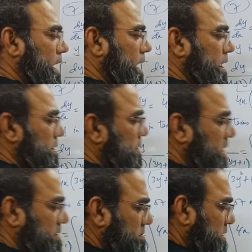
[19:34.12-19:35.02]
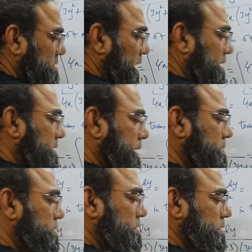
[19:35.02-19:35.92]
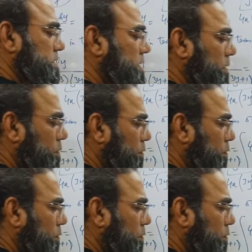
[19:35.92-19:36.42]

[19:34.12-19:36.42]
I write just like this. This is